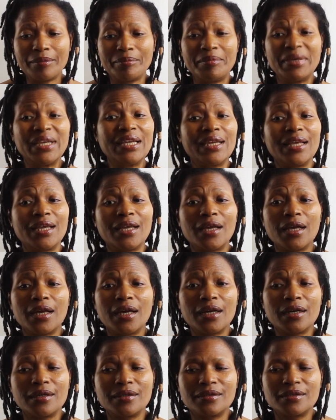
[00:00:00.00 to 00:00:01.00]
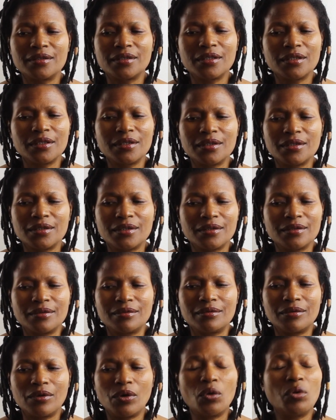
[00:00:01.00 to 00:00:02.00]
meaning
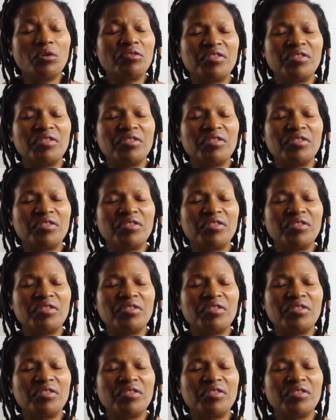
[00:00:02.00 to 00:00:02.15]
all